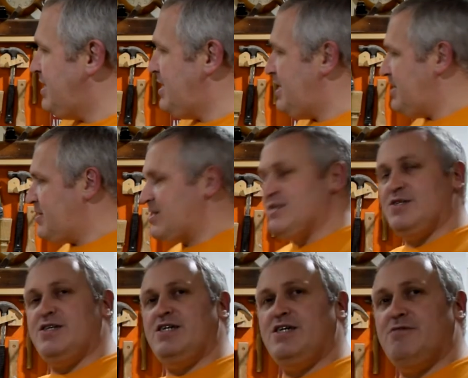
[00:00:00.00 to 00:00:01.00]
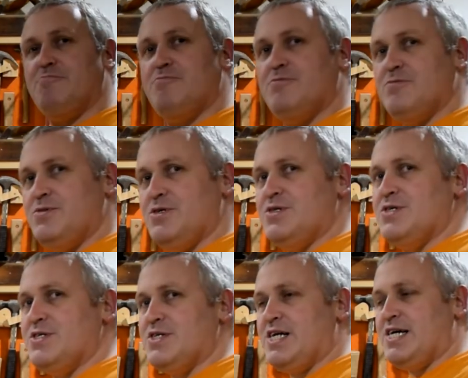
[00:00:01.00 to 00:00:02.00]
As you can see, just a
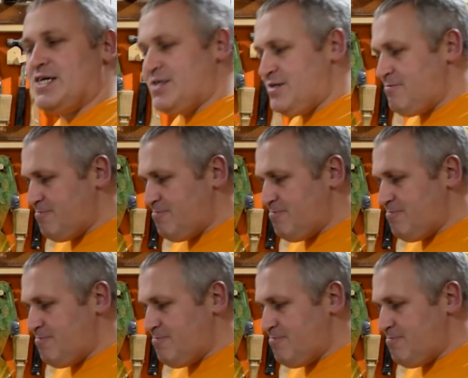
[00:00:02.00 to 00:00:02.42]
selection.